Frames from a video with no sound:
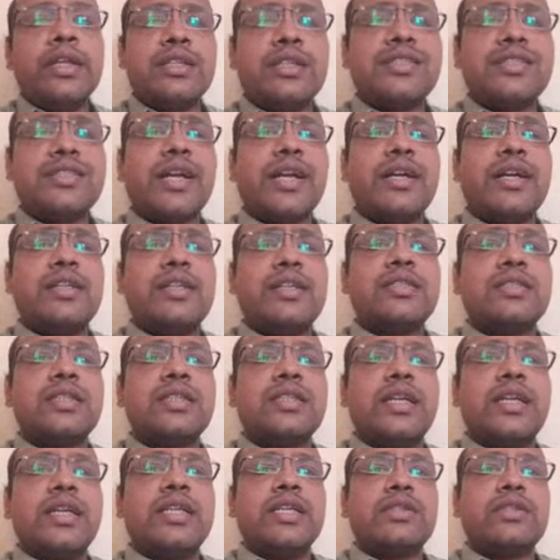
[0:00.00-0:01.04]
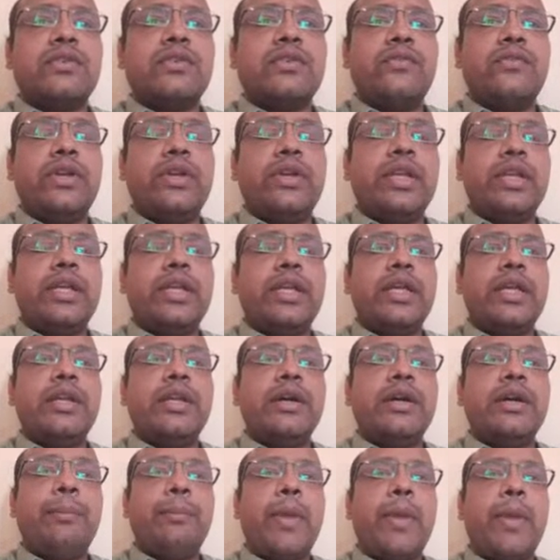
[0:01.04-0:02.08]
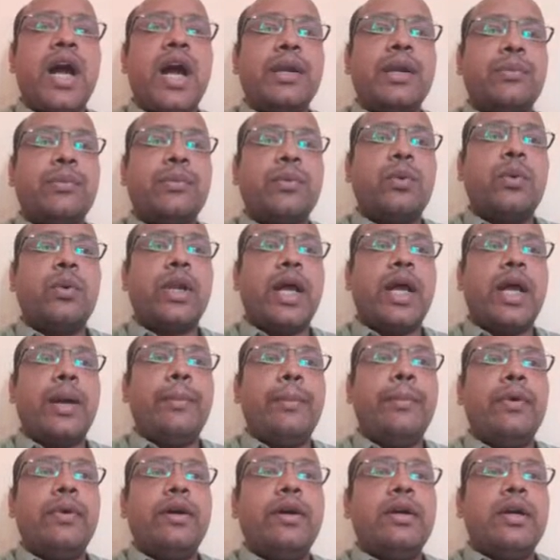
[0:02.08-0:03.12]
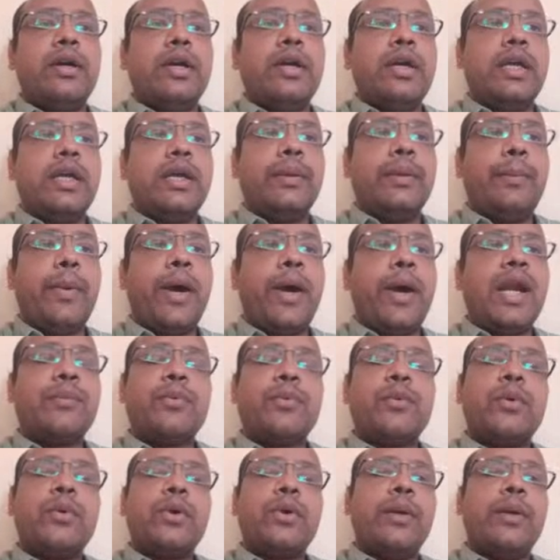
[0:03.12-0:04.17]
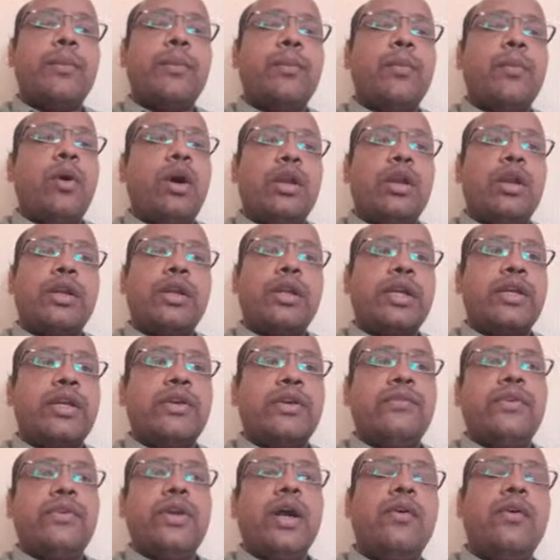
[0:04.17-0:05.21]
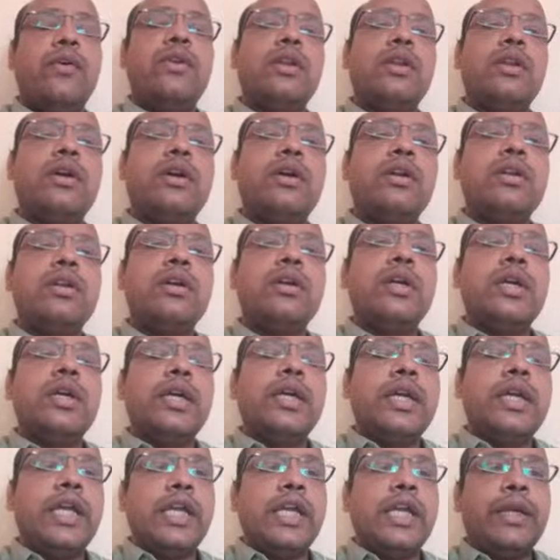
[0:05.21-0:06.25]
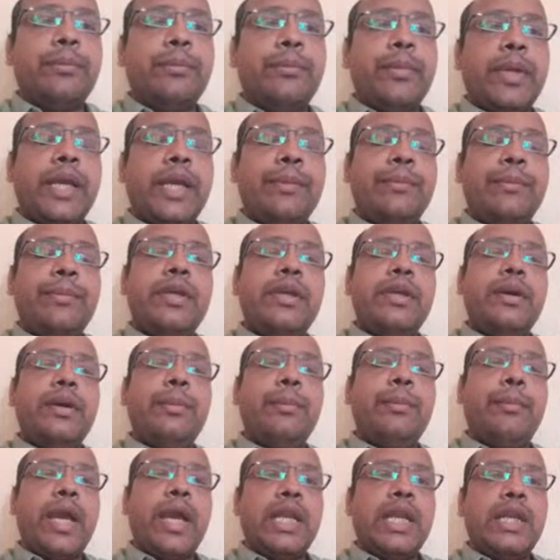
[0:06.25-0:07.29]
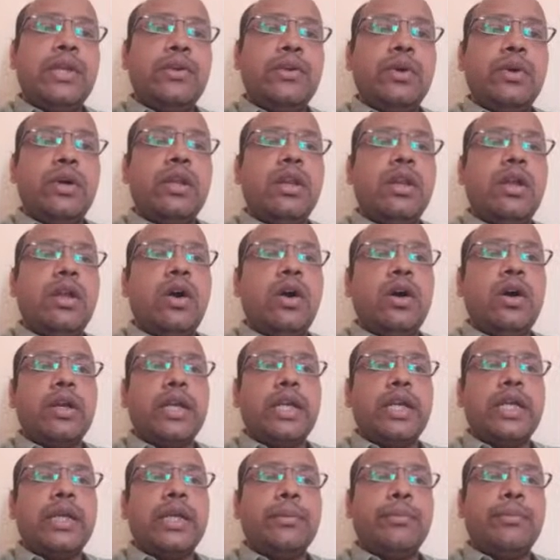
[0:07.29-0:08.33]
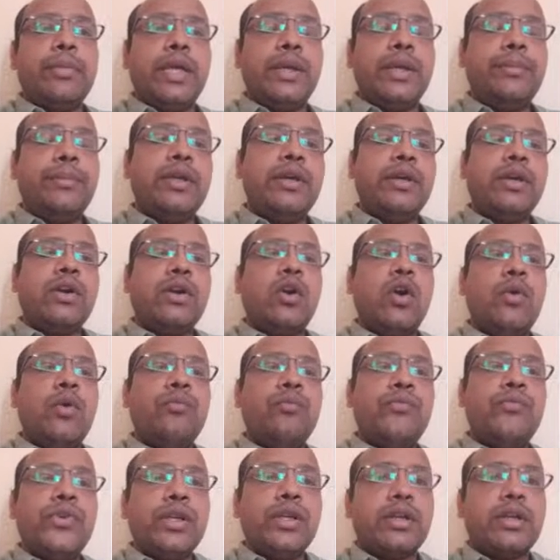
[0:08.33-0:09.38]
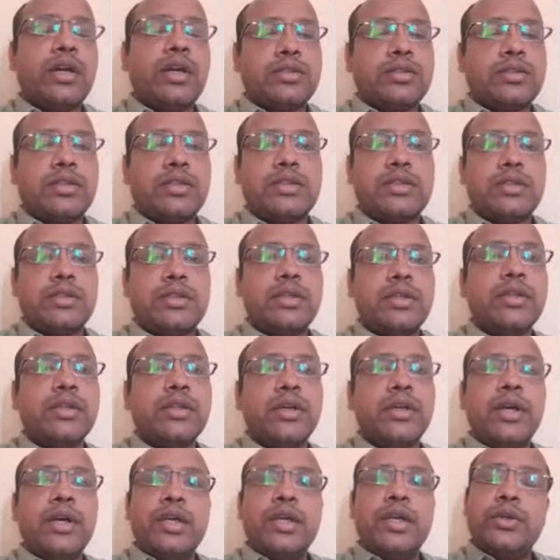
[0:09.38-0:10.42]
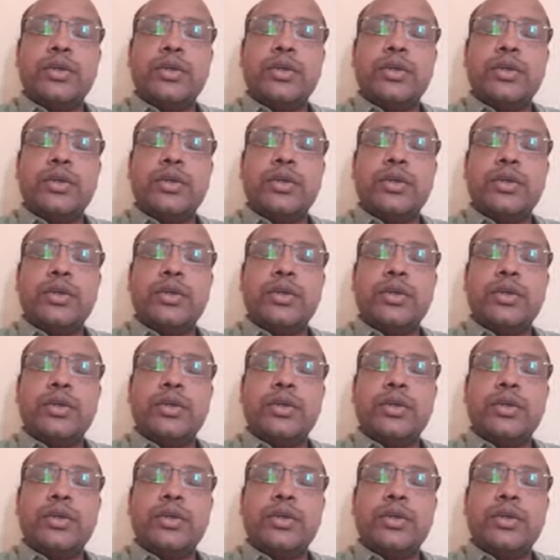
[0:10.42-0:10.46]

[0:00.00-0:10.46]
In the second stage, we need a part program. A part program already we have learned, it may be a manual or it may be a computer assisted.